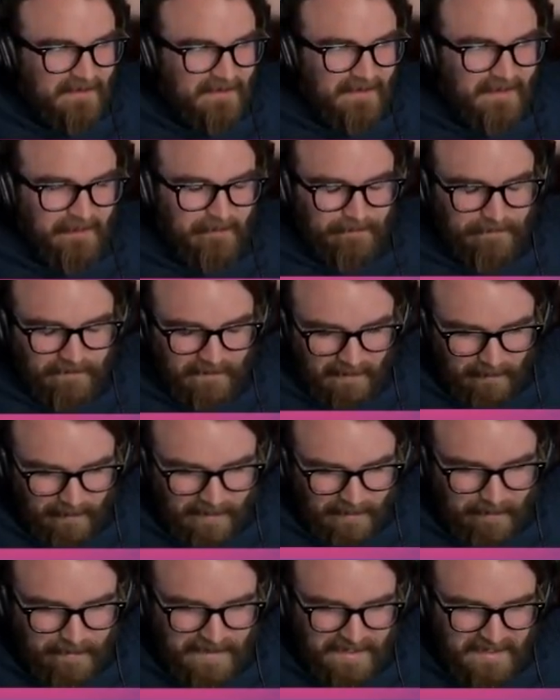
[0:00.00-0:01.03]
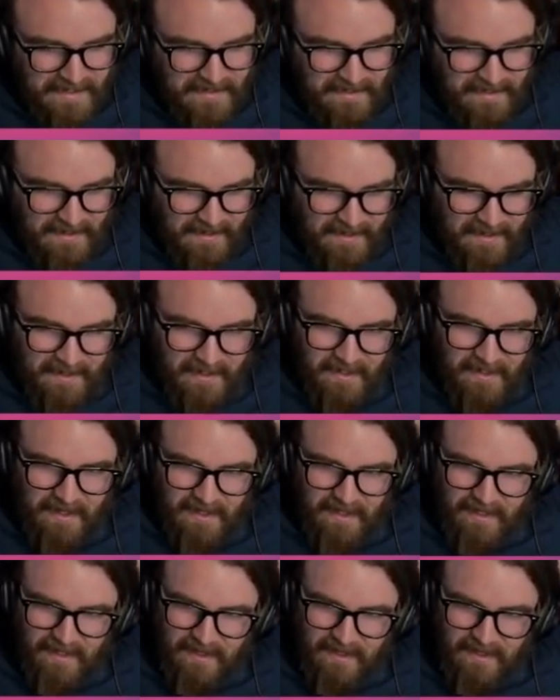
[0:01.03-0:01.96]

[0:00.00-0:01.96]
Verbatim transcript: like from the beginning, I